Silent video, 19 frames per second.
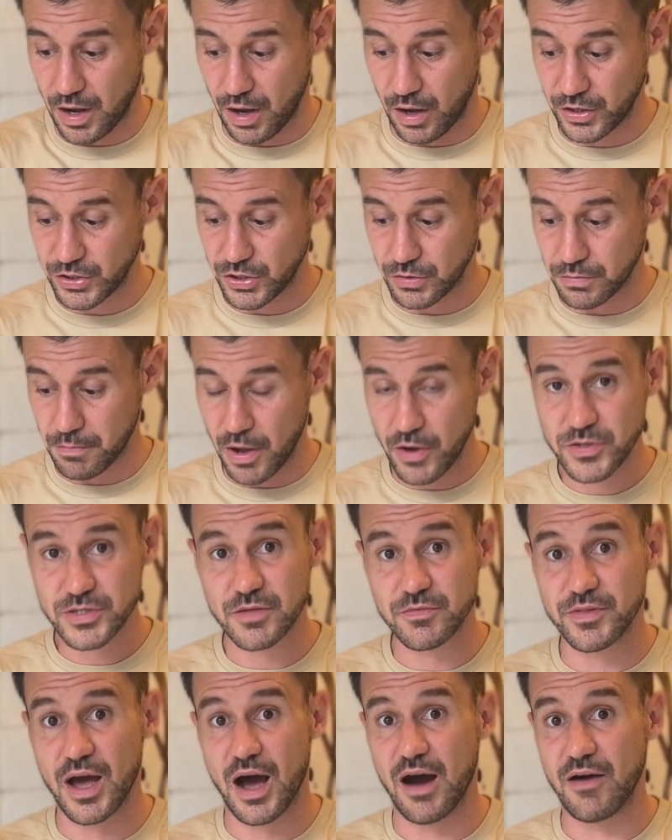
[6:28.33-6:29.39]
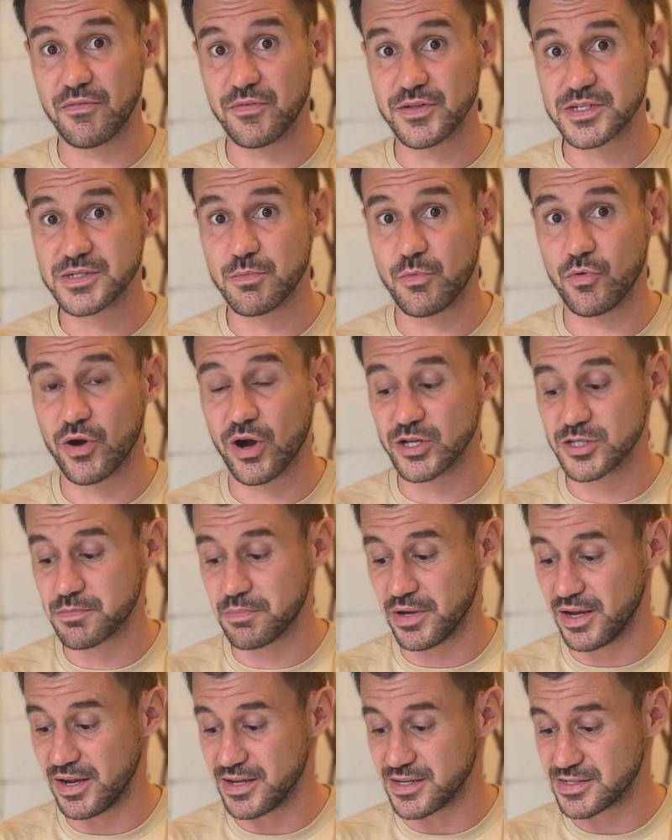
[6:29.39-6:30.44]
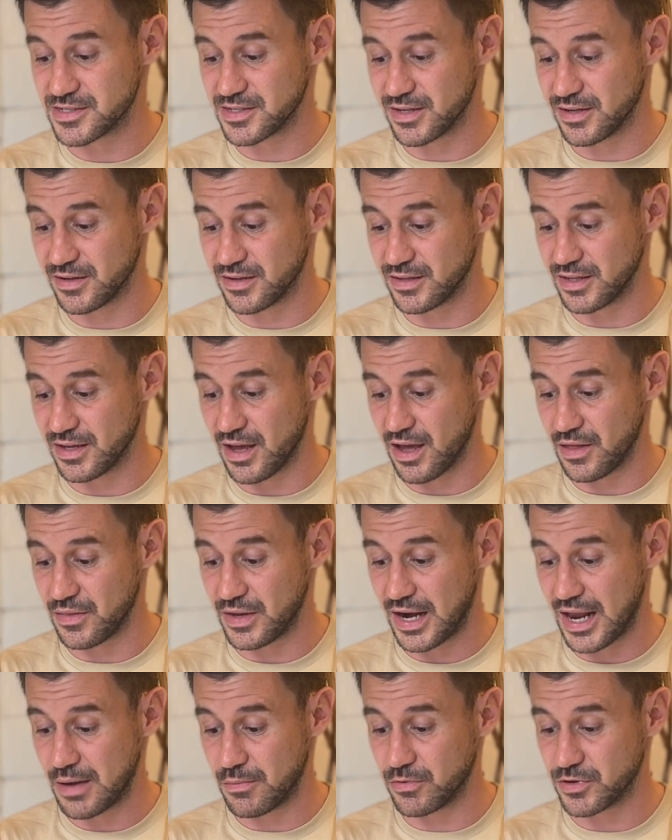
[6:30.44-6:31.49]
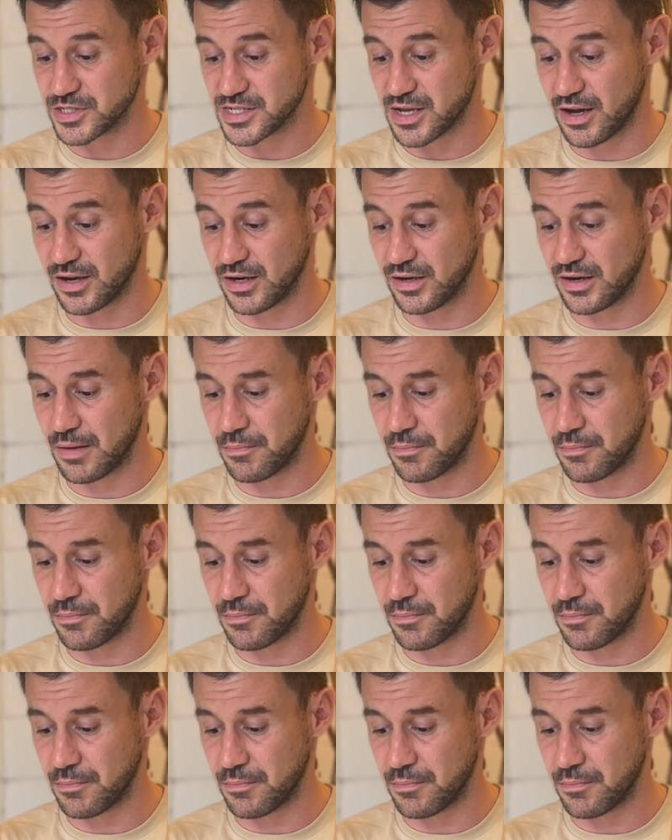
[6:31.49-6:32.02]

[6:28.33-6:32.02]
do most of the art for the Small Gods beers and the label design,